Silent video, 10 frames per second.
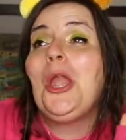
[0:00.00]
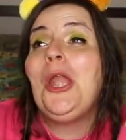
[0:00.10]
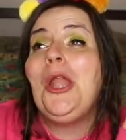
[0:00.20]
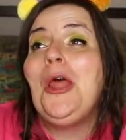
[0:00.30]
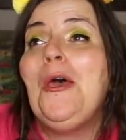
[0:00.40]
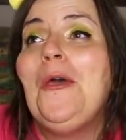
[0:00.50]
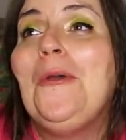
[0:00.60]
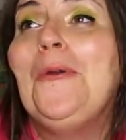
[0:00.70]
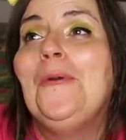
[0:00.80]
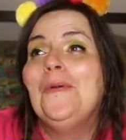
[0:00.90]

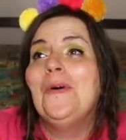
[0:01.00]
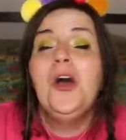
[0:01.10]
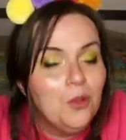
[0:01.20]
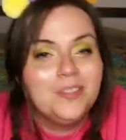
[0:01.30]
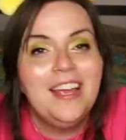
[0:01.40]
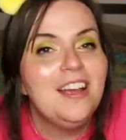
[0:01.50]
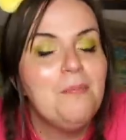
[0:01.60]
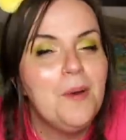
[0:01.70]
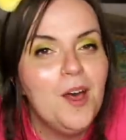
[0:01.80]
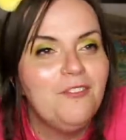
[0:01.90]
No! I'm not saying
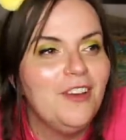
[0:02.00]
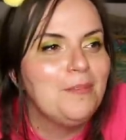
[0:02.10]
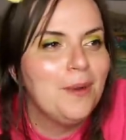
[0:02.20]
I'm perfect,